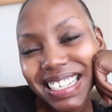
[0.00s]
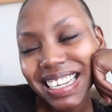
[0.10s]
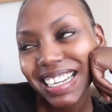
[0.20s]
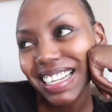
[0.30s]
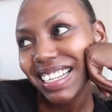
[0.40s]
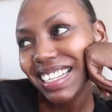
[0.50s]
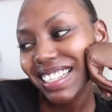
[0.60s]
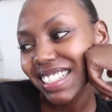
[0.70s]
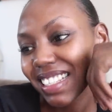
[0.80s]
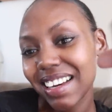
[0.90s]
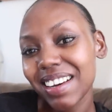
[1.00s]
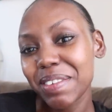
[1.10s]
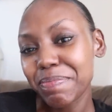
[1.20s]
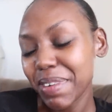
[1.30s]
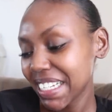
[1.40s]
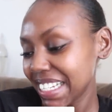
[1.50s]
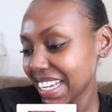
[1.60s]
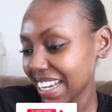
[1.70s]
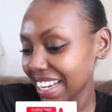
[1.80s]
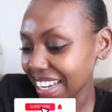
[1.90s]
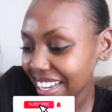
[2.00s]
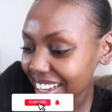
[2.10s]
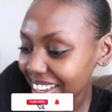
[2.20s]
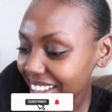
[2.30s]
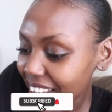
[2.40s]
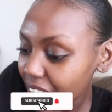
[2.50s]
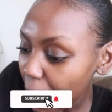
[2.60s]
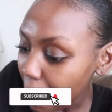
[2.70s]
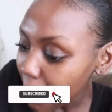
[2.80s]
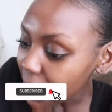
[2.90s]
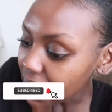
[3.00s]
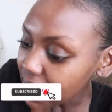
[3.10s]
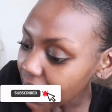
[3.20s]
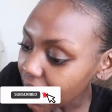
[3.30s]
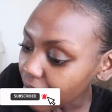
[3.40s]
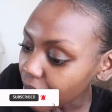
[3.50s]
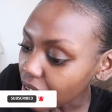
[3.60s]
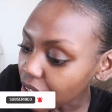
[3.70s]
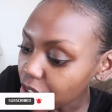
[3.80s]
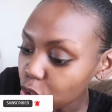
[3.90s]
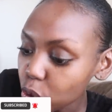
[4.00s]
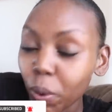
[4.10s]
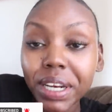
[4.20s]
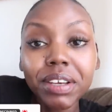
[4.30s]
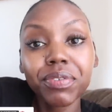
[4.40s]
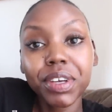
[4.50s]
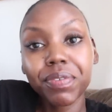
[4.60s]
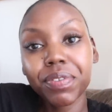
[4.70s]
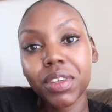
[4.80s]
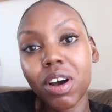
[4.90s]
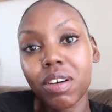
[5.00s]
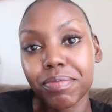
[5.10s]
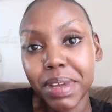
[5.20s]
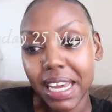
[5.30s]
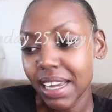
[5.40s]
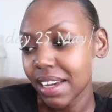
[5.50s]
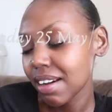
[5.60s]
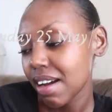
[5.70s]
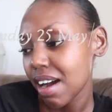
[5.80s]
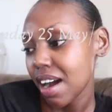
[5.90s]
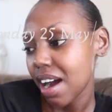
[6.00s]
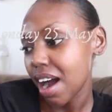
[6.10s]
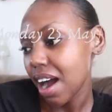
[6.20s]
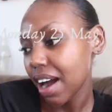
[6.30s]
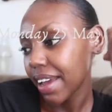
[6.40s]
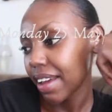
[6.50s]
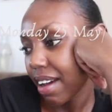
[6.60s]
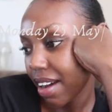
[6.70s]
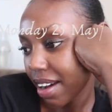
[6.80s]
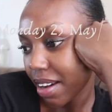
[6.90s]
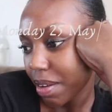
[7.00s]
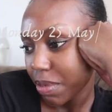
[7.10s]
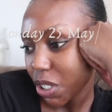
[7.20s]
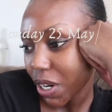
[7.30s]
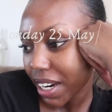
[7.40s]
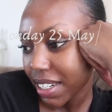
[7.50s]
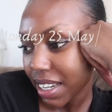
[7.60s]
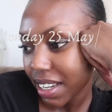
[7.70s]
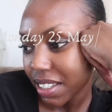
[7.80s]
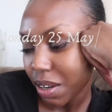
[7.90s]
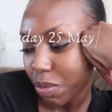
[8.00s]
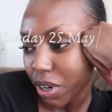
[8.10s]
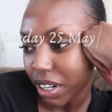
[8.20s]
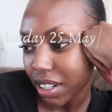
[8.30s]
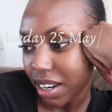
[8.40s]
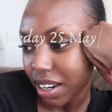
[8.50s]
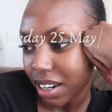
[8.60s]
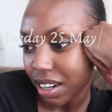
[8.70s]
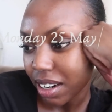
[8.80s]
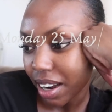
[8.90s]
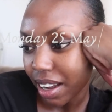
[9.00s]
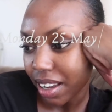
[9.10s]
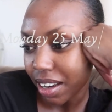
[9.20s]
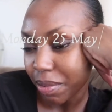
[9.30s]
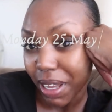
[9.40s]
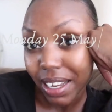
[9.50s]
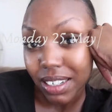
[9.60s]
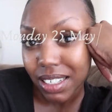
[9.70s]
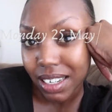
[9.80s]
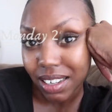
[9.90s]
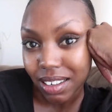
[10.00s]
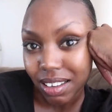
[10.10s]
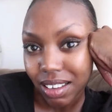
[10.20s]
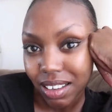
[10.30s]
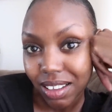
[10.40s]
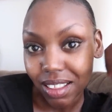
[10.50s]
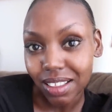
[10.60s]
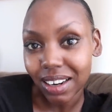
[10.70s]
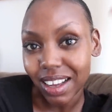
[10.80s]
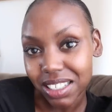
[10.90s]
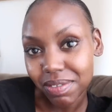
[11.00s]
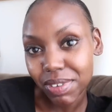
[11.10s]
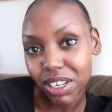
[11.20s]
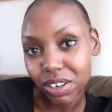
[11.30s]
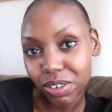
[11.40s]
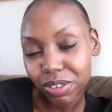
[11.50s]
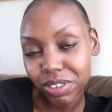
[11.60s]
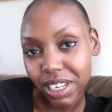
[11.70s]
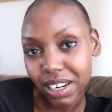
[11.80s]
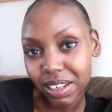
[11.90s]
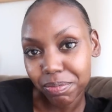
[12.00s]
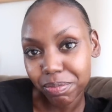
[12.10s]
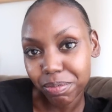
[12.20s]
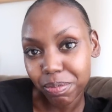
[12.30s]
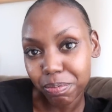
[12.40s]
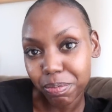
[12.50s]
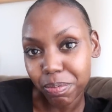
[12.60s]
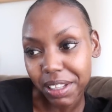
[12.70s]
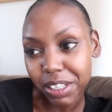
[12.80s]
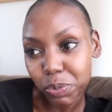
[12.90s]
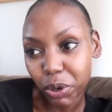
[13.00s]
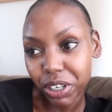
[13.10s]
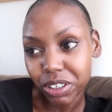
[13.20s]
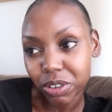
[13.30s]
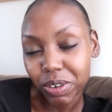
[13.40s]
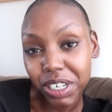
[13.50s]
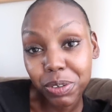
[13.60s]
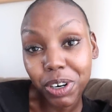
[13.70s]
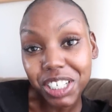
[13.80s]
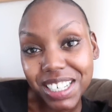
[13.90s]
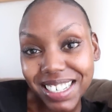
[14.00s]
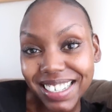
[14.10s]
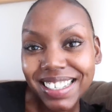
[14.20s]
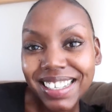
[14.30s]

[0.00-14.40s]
Today is uh, Monday, Monday the 25th of May. I am trying to get some work done. I am editing the last video that I'm at this point you already watched